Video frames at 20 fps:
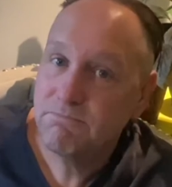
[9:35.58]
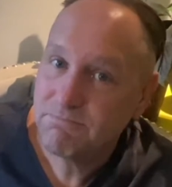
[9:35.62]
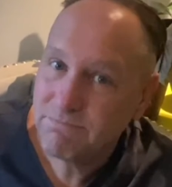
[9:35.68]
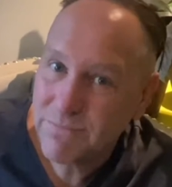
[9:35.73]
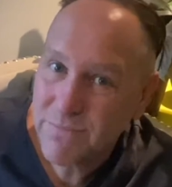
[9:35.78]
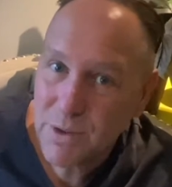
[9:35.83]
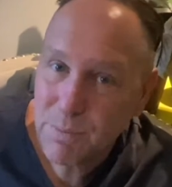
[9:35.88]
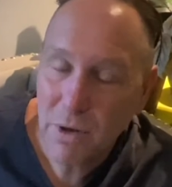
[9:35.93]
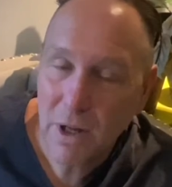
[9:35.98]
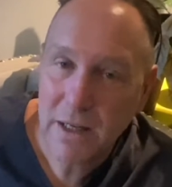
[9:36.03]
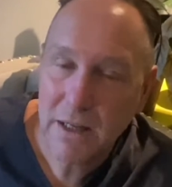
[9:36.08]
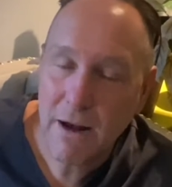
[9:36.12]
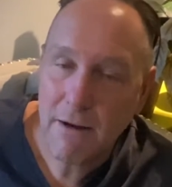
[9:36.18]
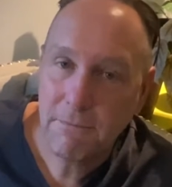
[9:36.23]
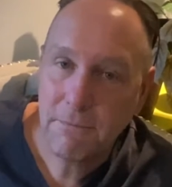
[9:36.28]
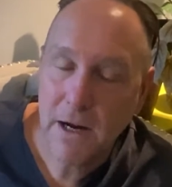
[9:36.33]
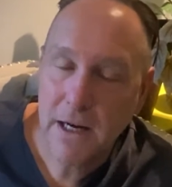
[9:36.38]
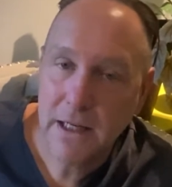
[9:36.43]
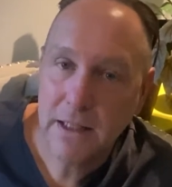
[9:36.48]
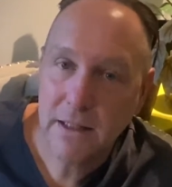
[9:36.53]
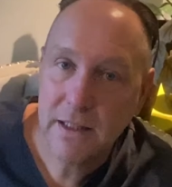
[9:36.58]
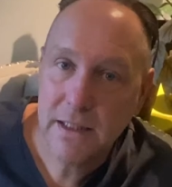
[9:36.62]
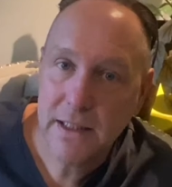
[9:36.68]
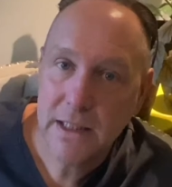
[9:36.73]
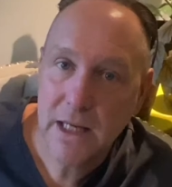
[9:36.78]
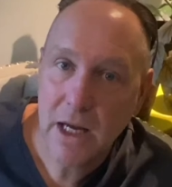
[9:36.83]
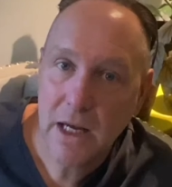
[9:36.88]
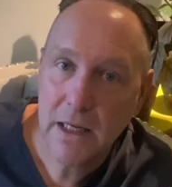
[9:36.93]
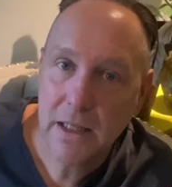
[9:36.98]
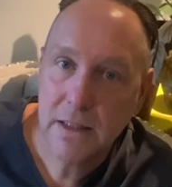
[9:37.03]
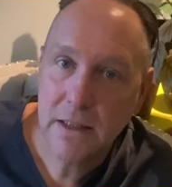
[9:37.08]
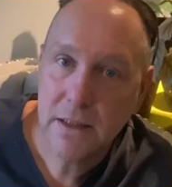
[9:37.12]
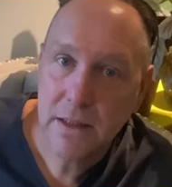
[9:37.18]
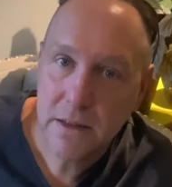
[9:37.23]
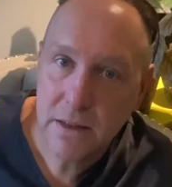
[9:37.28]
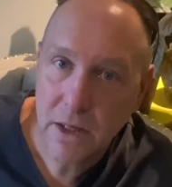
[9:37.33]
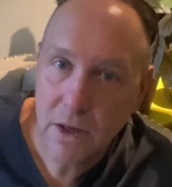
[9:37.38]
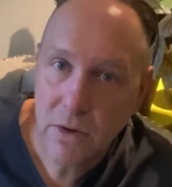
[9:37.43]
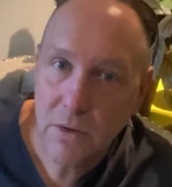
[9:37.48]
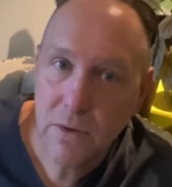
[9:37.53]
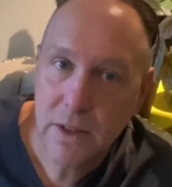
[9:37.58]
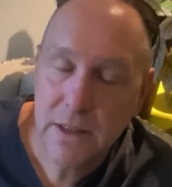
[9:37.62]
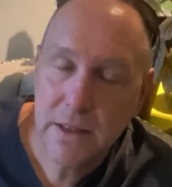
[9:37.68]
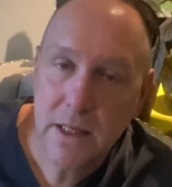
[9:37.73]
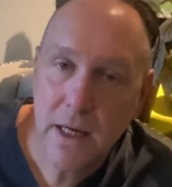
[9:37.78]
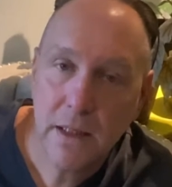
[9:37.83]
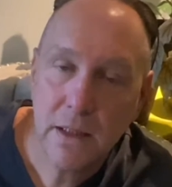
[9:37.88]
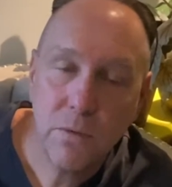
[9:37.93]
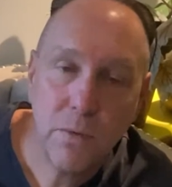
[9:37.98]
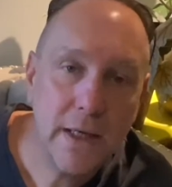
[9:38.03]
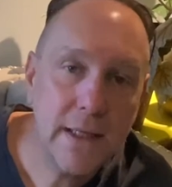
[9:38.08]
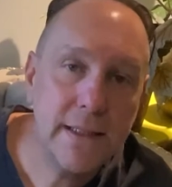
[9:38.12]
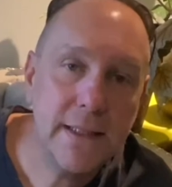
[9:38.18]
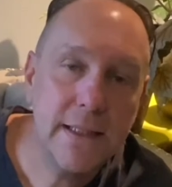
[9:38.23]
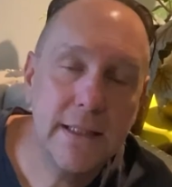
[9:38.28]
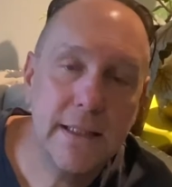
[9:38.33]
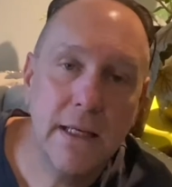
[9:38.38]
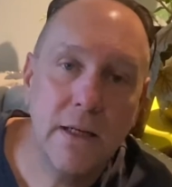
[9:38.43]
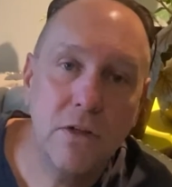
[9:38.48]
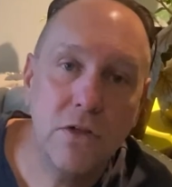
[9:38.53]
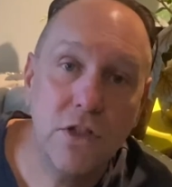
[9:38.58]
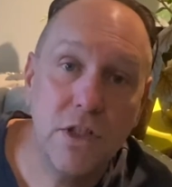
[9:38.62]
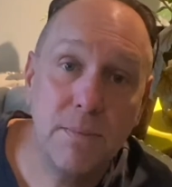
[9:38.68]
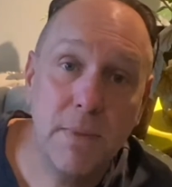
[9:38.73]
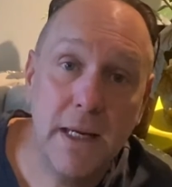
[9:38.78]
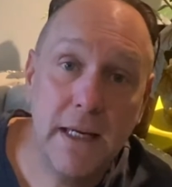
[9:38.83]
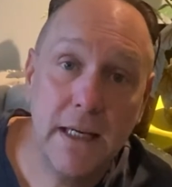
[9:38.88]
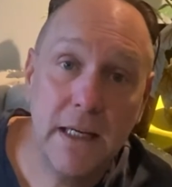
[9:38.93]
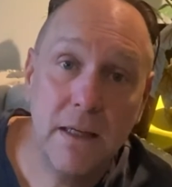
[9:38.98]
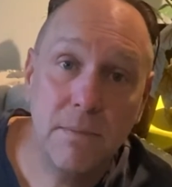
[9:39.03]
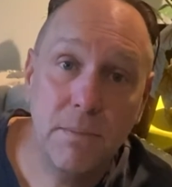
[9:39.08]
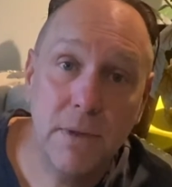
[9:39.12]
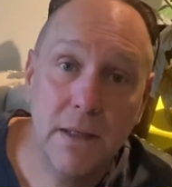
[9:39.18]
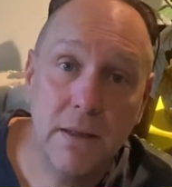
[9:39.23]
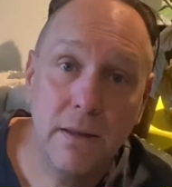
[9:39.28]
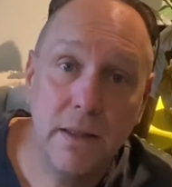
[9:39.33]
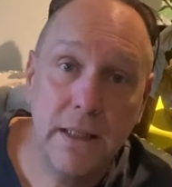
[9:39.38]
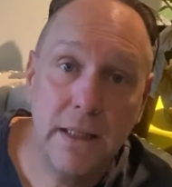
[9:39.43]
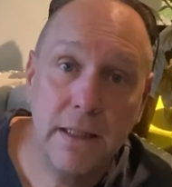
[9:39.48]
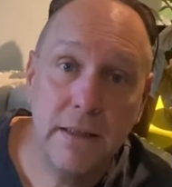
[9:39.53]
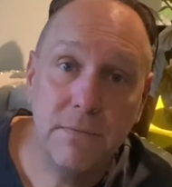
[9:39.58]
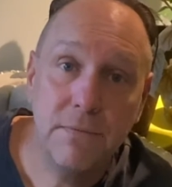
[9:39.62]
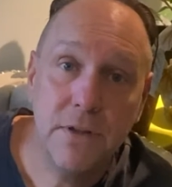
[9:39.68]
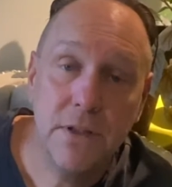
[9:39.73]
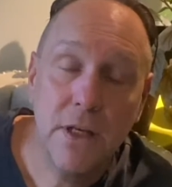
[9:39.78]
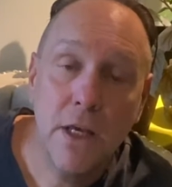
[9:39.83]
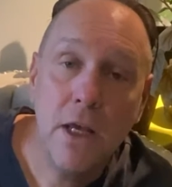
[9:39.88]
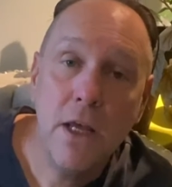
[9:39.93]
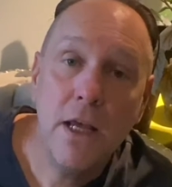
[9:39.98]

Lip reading: it's probably not finding the sun, so it's not going to waste its energy making big leaves.